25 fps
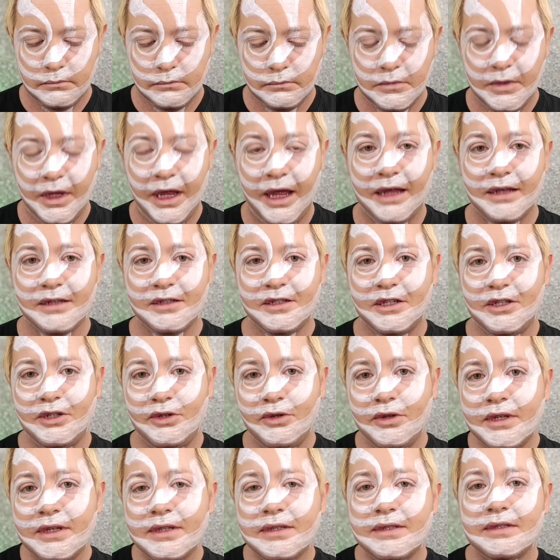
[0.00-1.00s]
Yeah, to do
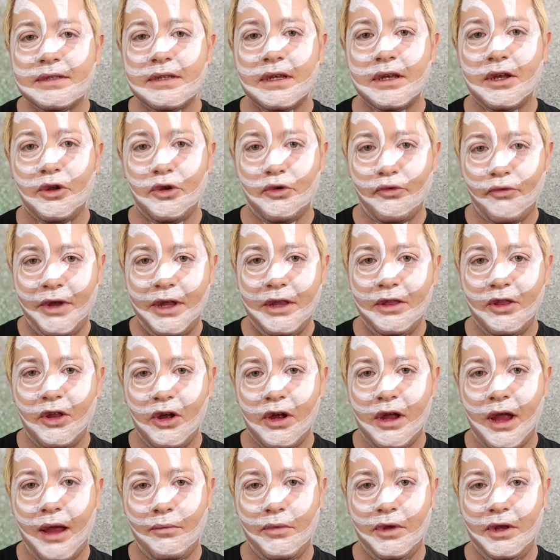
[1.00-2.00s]
this green
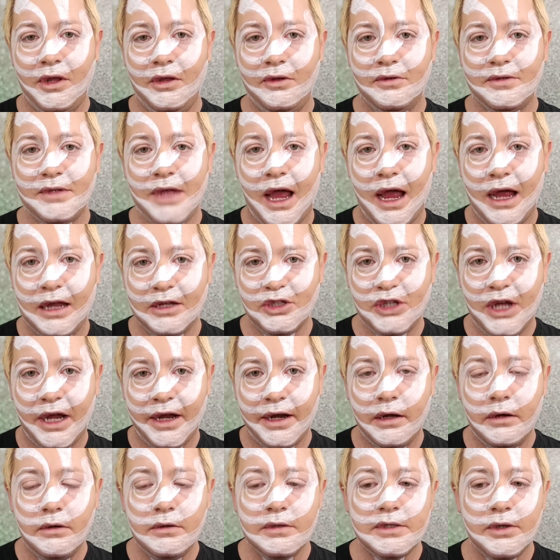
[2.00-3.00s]
look, I'm going to use
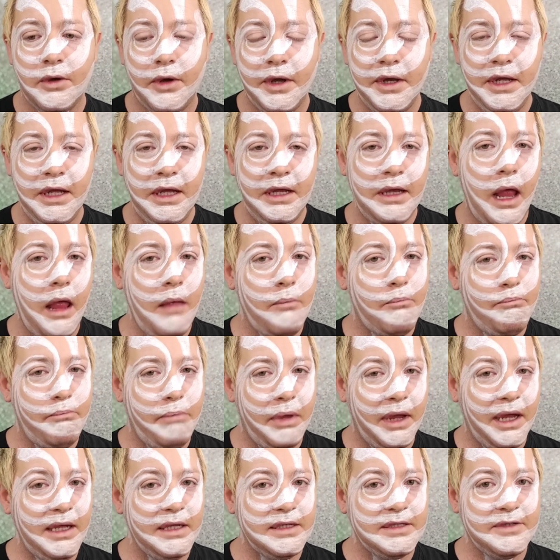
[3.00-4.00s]
eyeshadow, so I need a
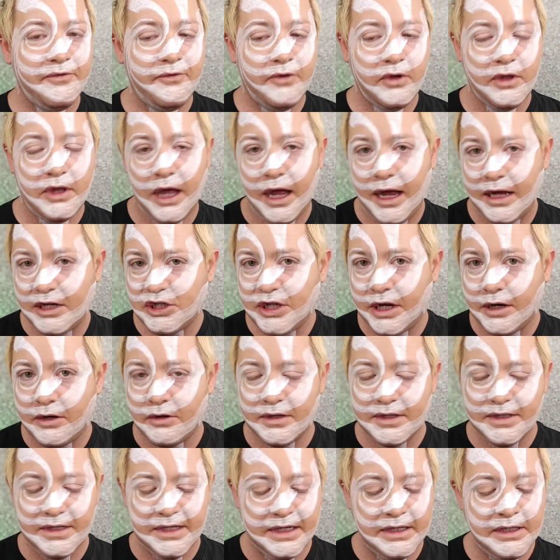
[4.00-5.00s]
base for the eyeshadow to
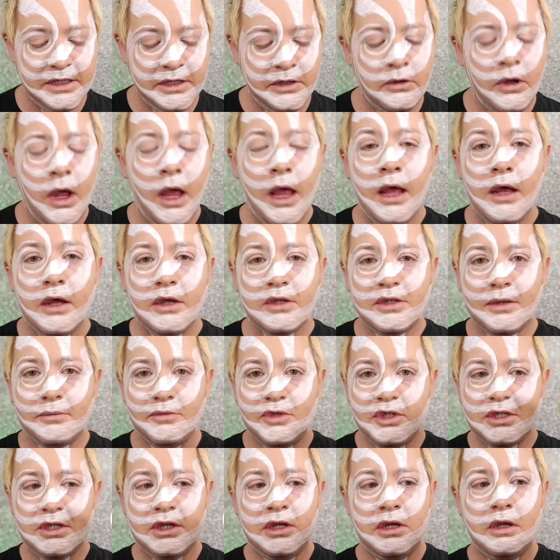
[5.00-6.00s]
stick to. So I'm
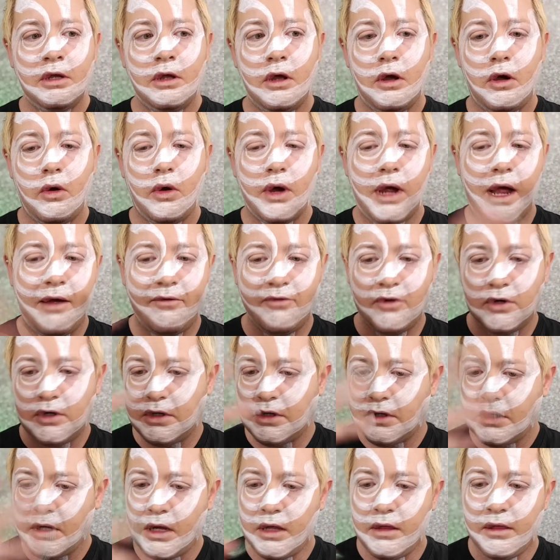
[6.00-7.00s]
just going to go
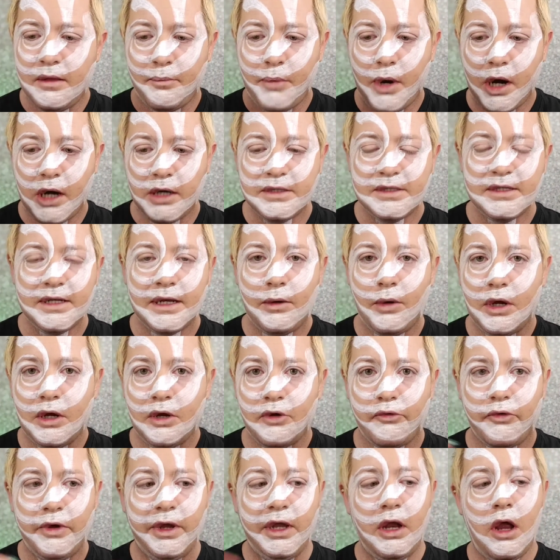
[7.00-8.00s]
cover the parts that I want
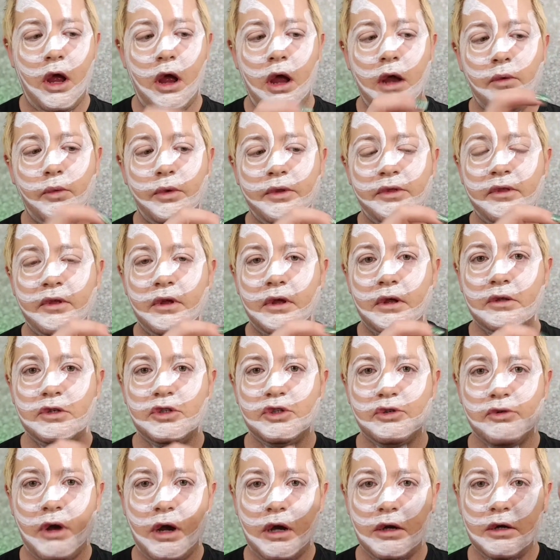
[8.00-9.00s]
green on with the
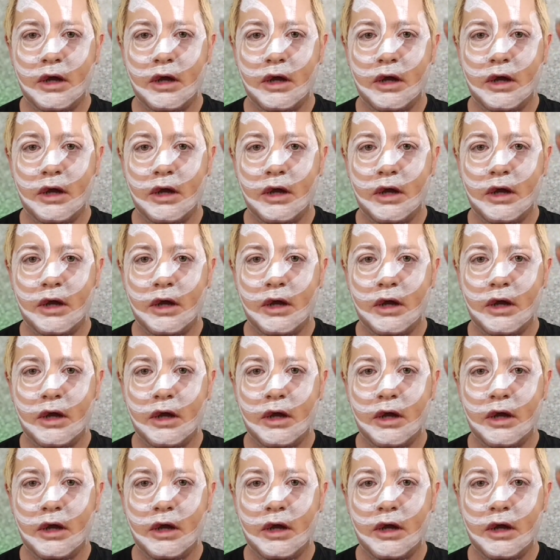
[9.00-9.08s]
Gerard